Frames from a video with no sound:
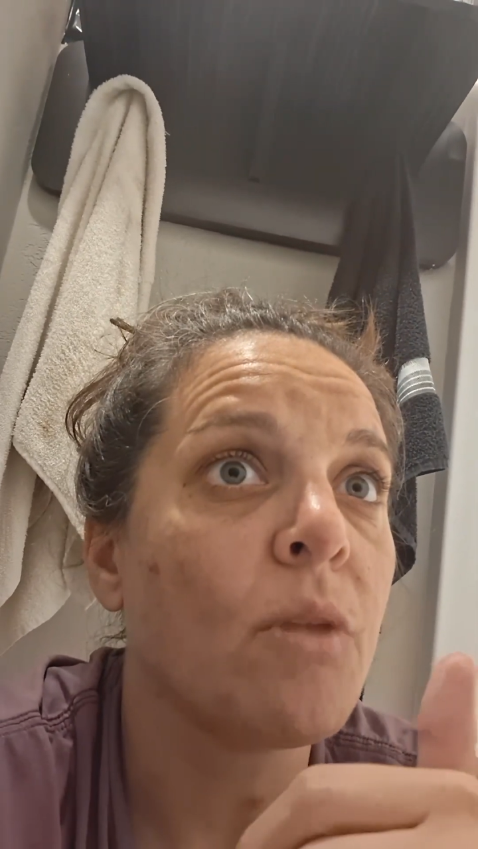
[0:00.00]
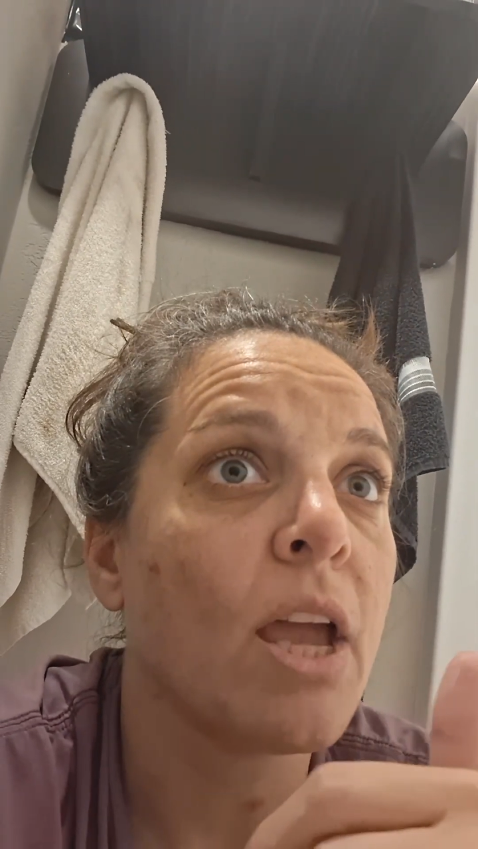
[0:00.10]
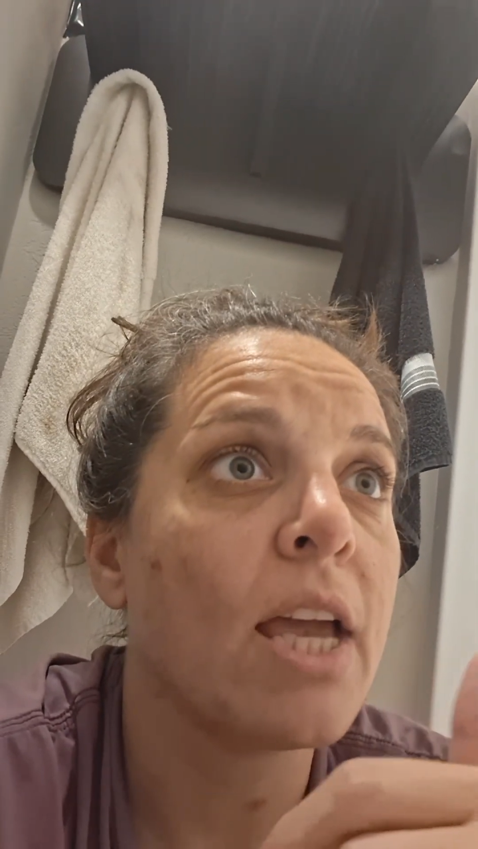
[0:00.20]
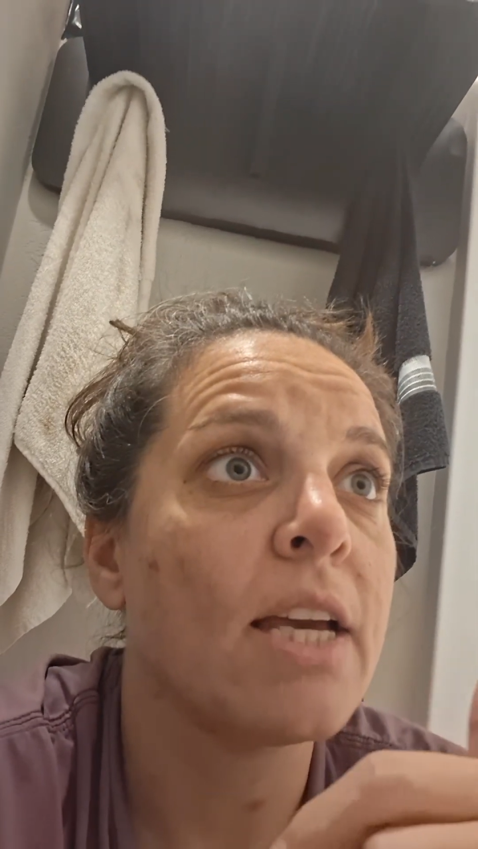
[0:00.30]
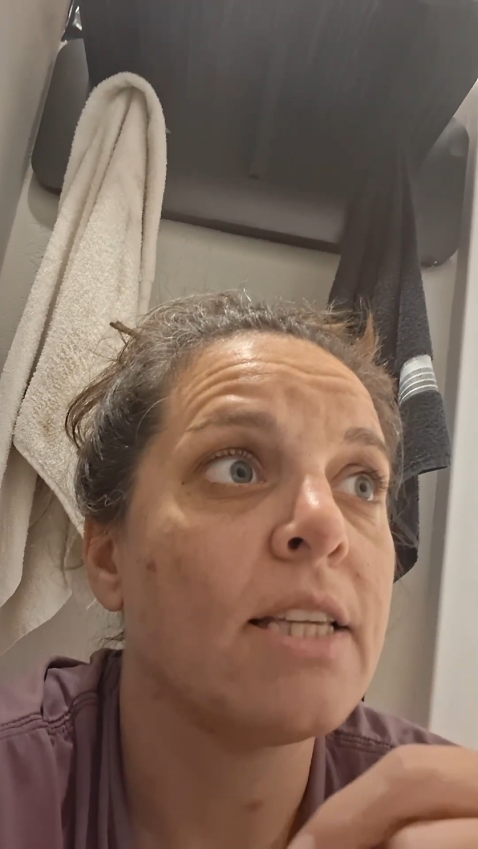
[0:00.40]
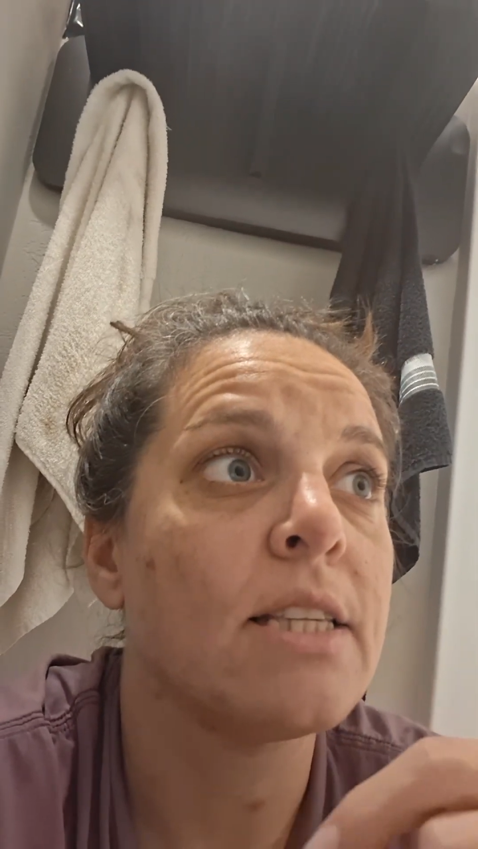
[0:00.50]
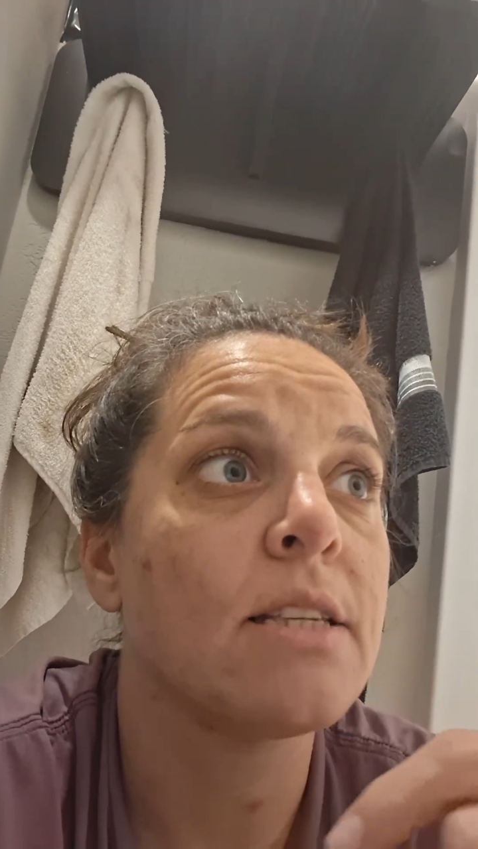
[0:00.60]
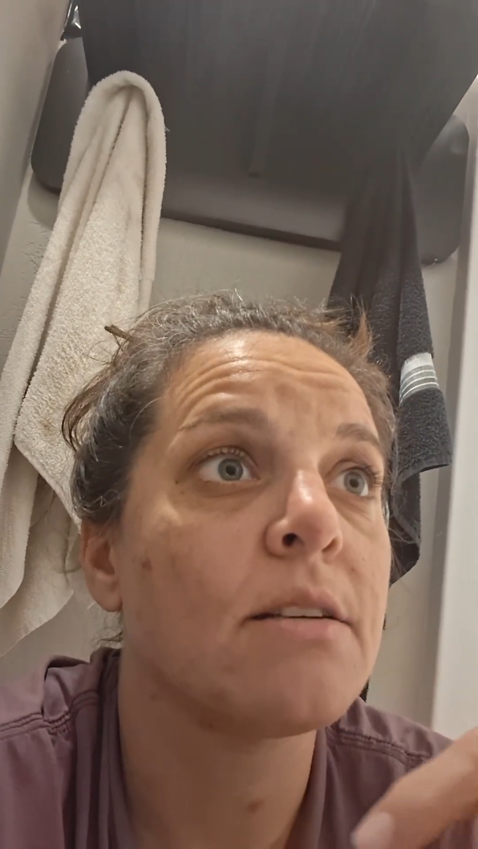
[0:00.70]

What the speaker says: And